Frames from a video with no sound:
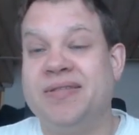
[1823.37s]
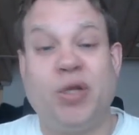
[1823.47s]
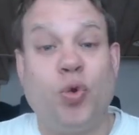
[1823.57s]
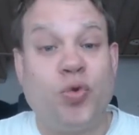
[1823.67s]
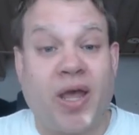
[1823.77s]

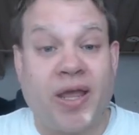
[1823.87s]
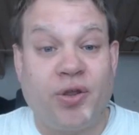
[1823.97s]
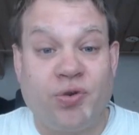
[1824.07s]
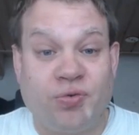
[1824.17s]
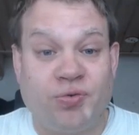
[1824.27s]
know, kind
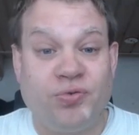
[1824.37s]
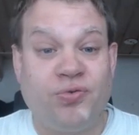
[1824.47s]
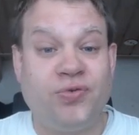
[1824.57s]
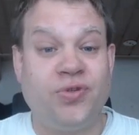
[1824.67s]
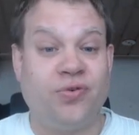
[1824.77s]
of
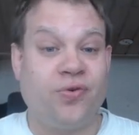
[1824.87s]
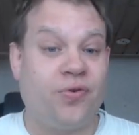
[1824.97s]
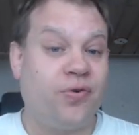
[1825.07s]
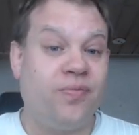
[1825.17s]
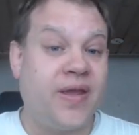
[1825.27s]
cruel
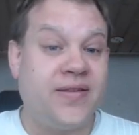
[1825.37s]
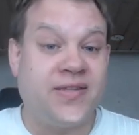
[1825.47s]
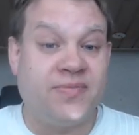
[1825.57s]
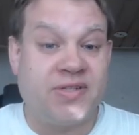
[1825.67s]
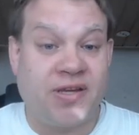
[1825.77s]
or made
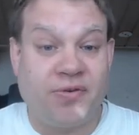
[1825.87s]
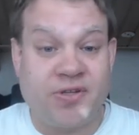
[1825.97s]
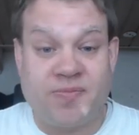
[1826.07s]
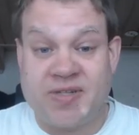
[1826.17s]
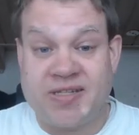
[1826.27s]
some
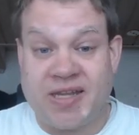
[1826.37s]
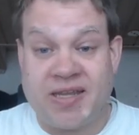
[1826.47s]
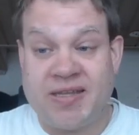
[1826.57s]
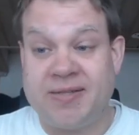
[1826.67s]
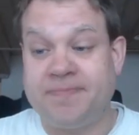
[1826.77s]
serious
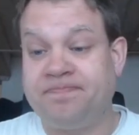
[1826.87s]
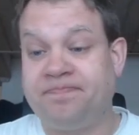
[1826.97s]
mistake.